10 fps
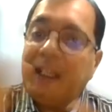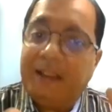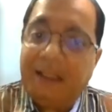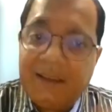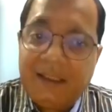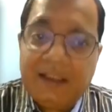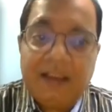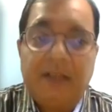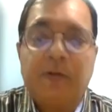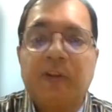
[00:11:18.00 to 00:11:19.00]
And these are,
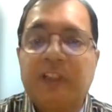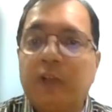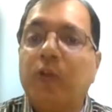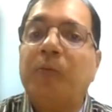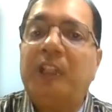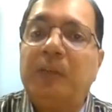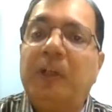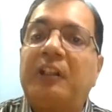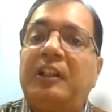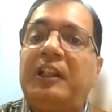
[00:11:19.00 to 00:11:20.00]
of course, there are so many,
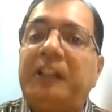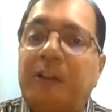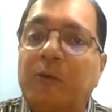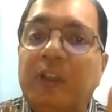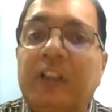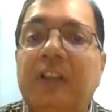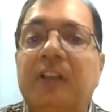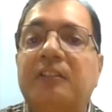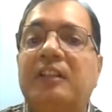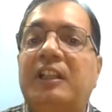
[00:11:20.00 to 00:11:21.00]
but related to
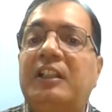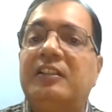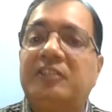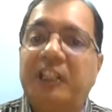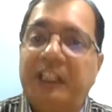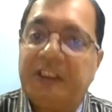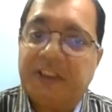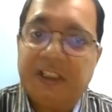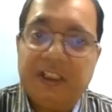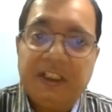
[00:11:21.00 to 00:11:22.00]
the selected
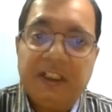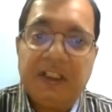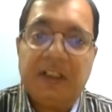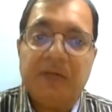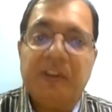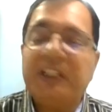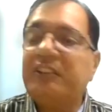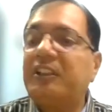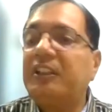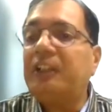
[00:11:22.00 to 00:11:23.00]
stage, we
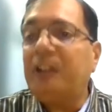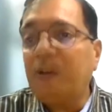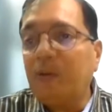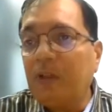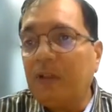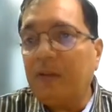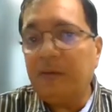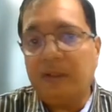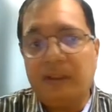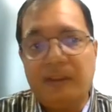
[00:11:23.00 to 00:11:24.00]
restricted
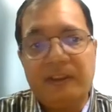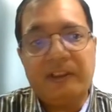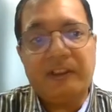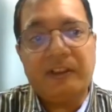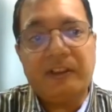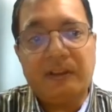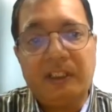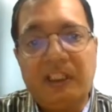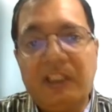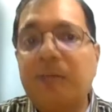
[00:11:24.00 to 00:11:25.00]
to certain
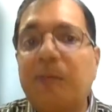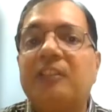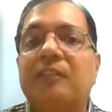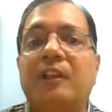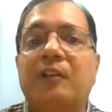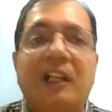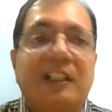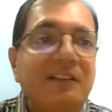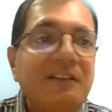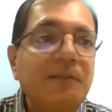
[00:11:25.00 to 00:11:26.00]
key specific
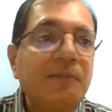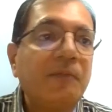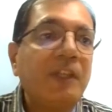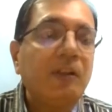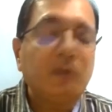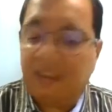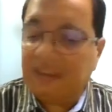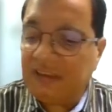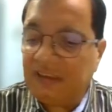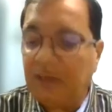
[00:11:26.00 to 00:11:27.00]
ones. So
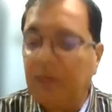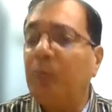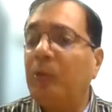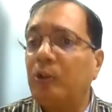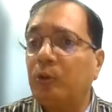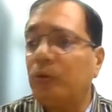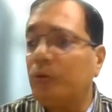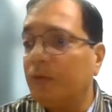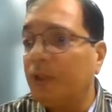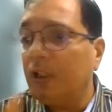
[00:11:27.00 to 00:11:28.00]
this is step number
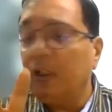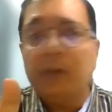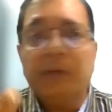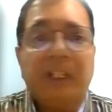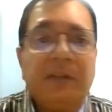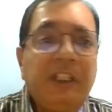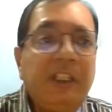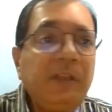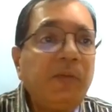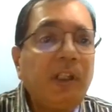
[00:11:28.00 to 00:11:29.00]
2, where
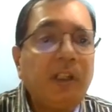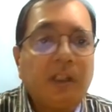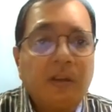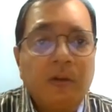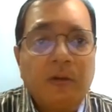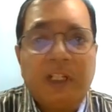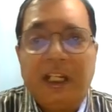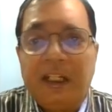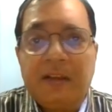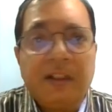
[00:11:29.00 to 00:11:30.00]
we looked
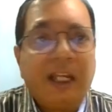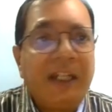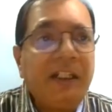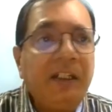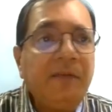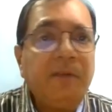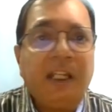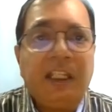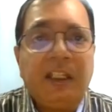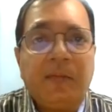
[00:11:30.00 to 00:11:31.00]
at
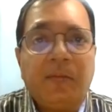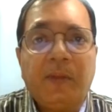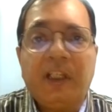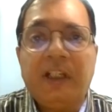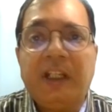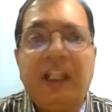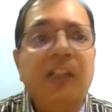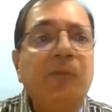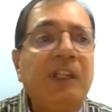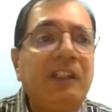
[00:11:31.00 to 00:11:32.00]
identifying the
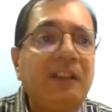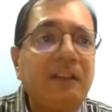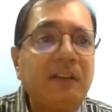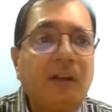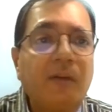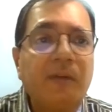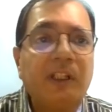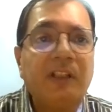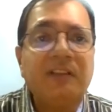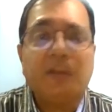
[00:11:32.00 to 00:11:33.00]
elements of
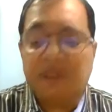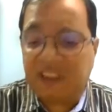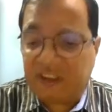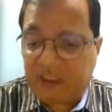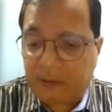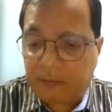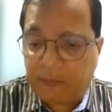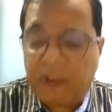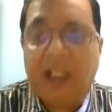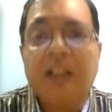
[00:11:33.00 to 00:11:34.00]
the
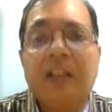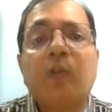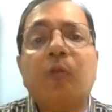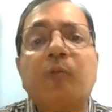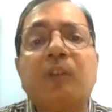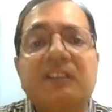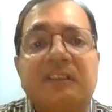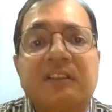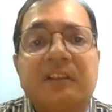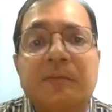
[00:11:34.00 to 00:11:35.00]
subsystem and the super
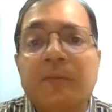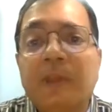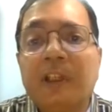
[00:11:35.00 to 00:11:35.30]
system,